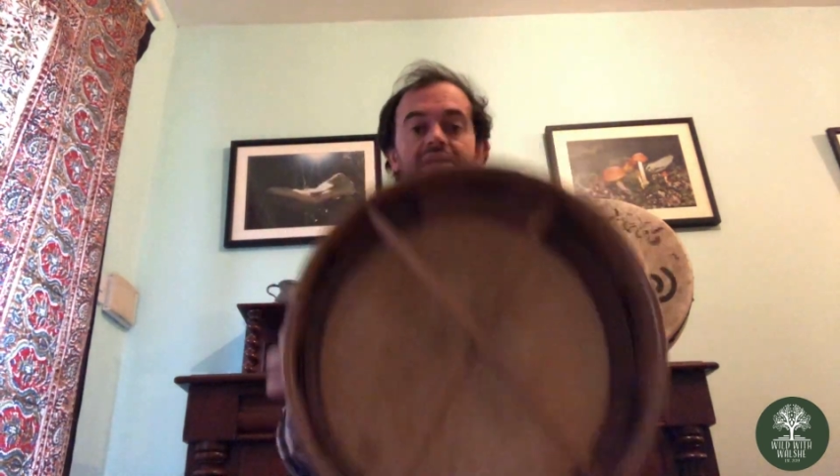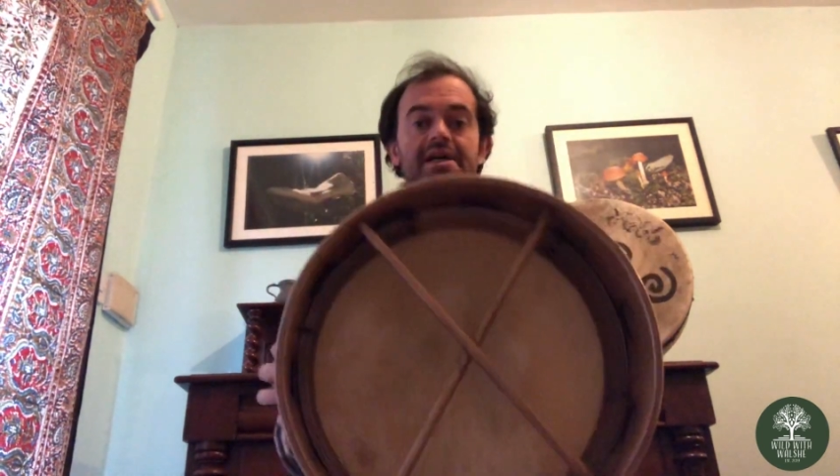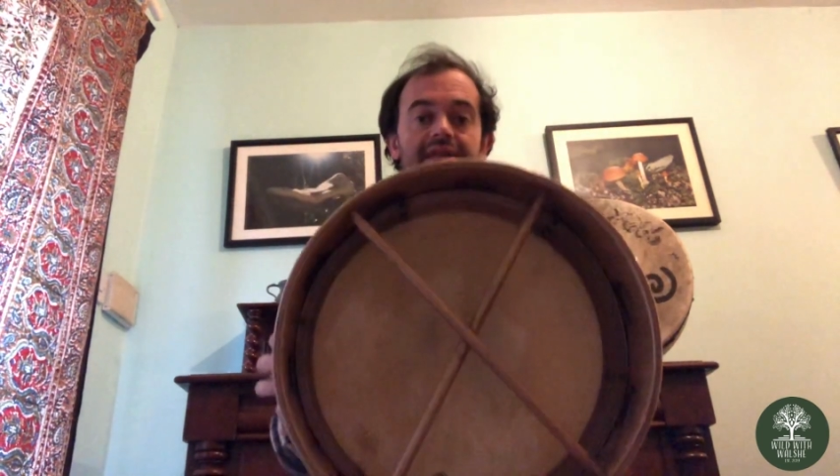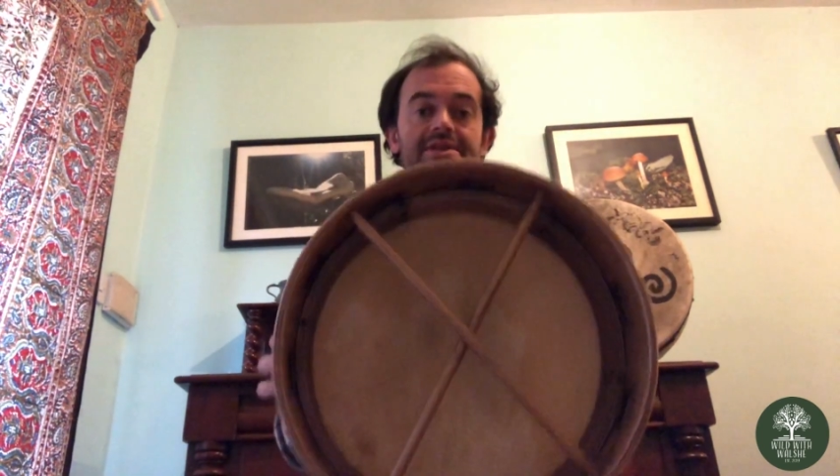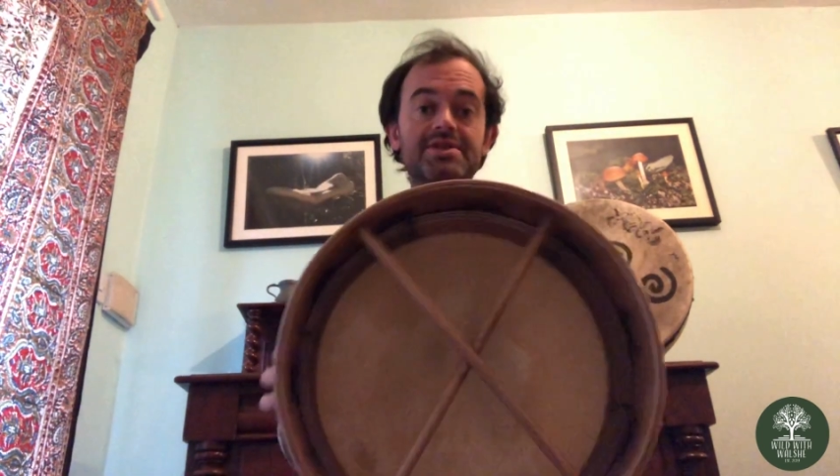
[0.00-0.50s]

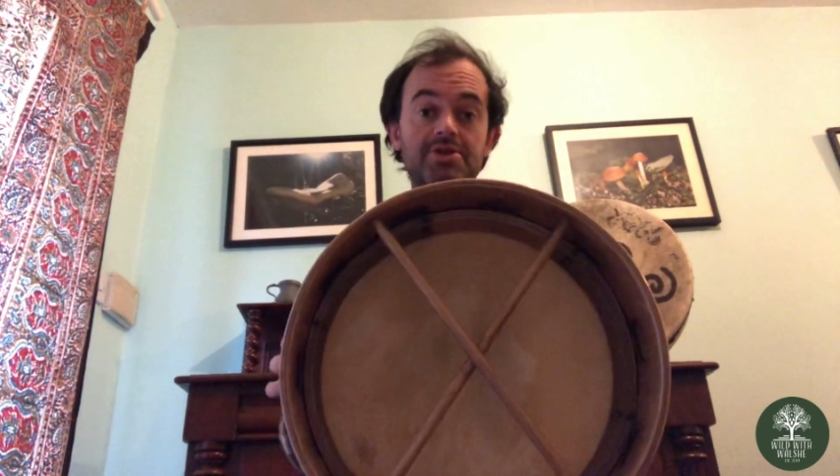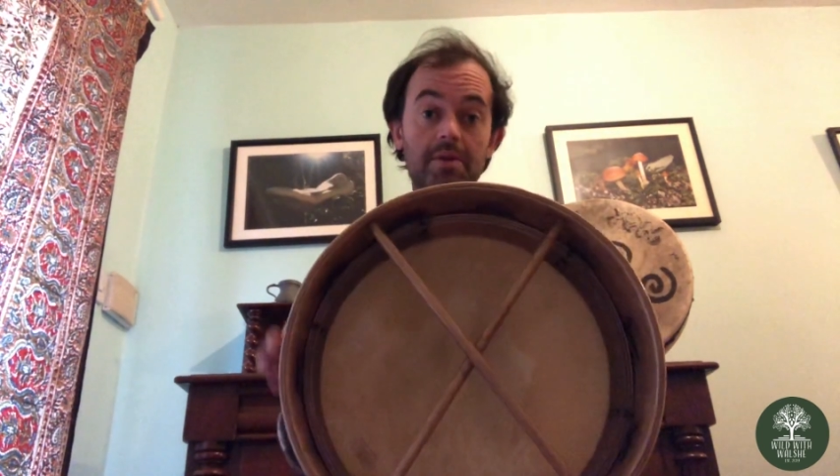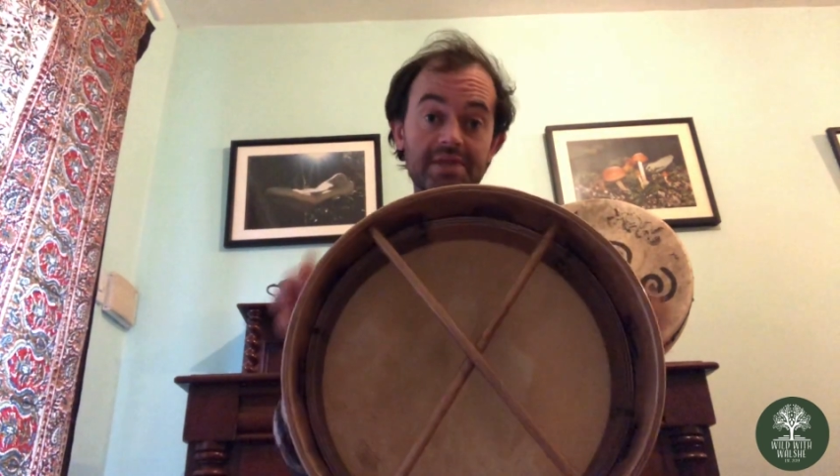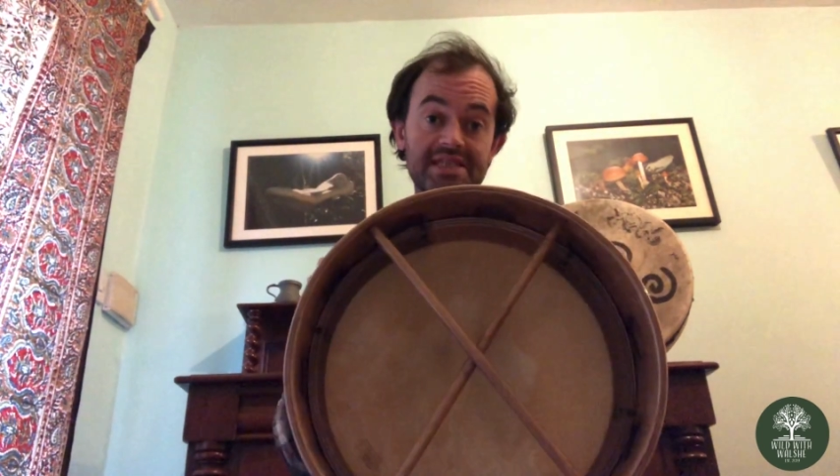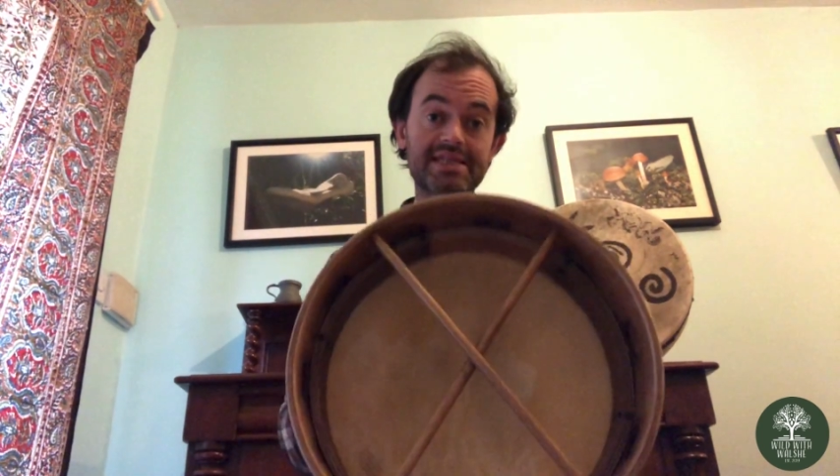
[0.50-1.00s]
it is
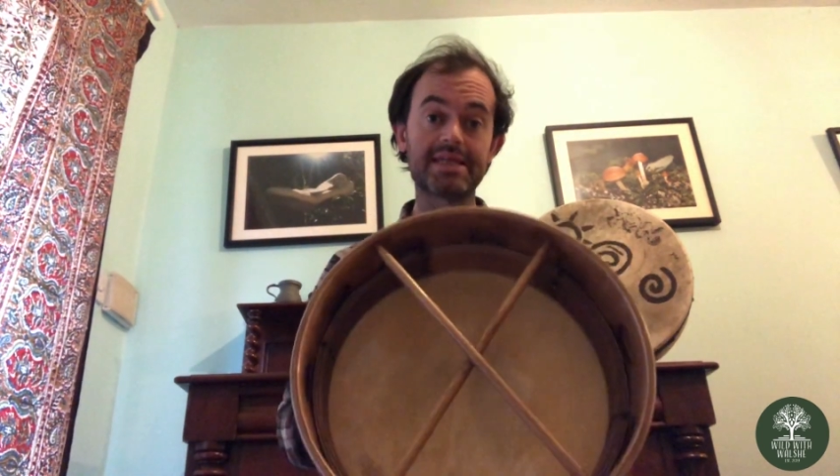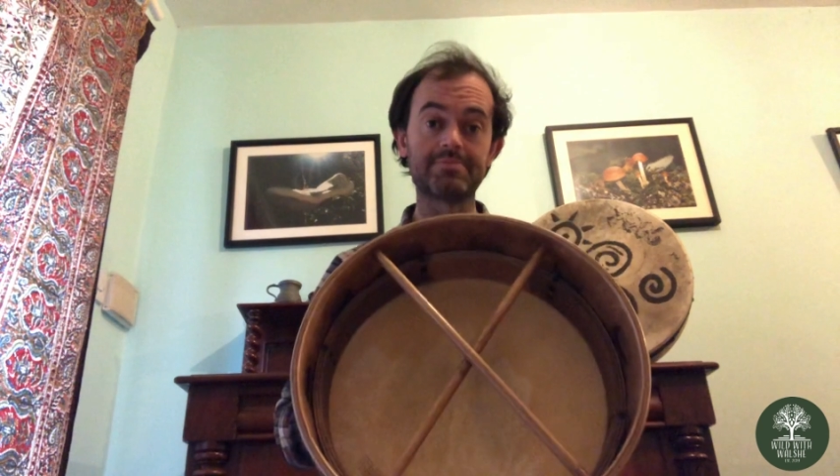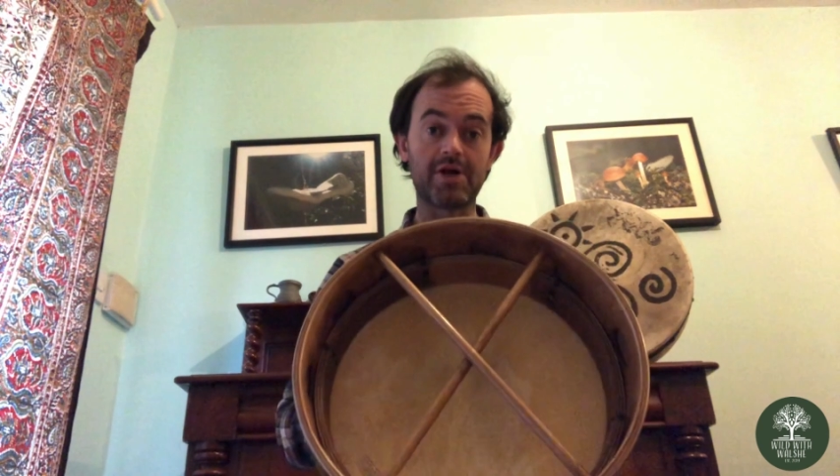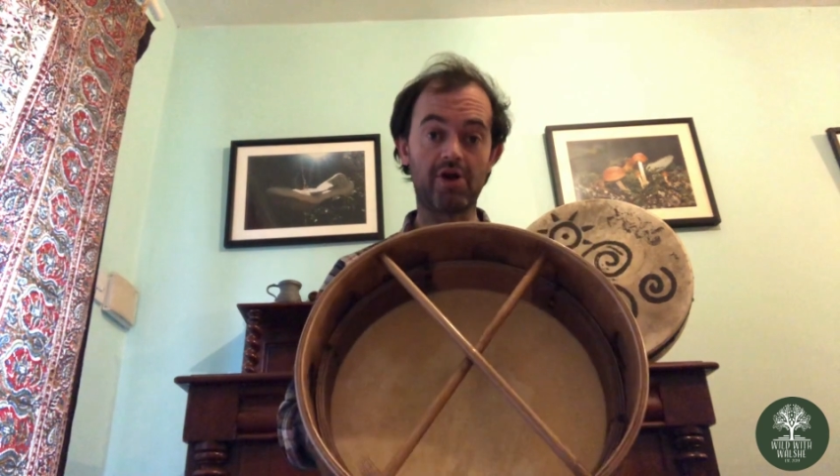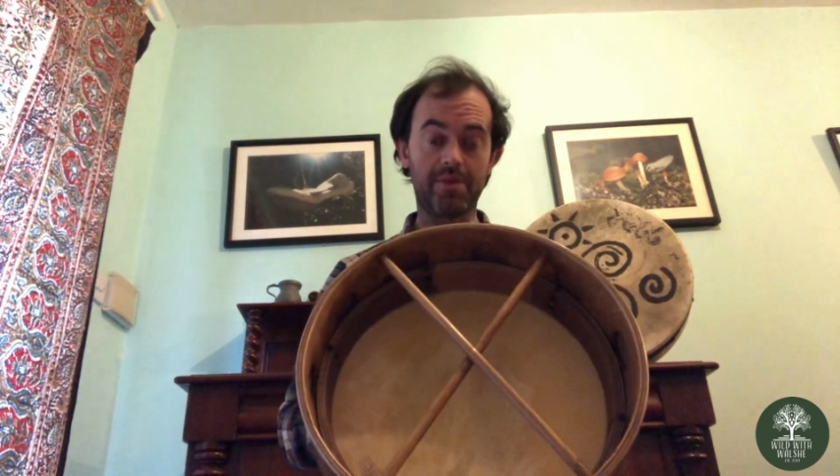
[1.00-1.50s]
double skin
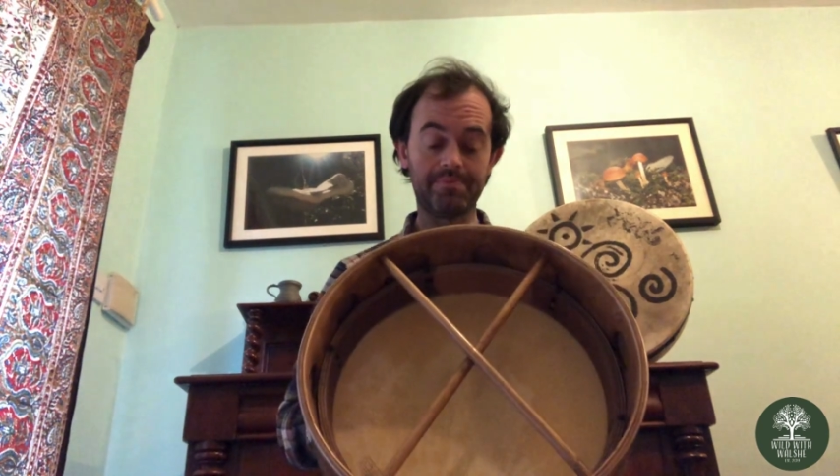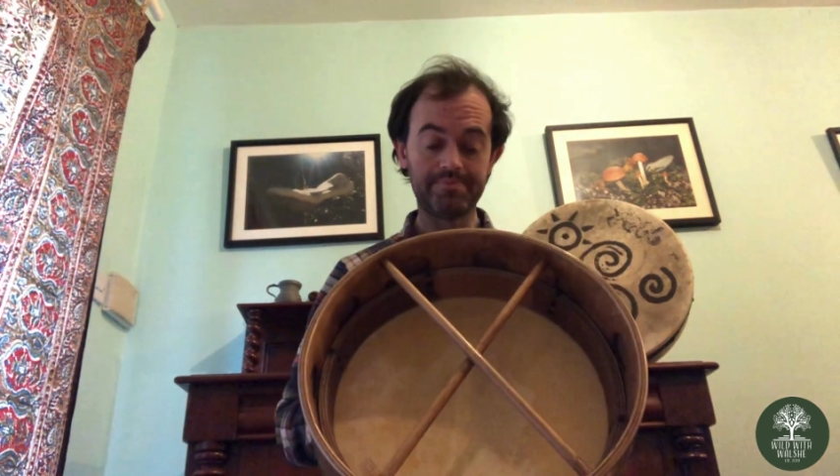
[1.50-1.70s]
Bodhran.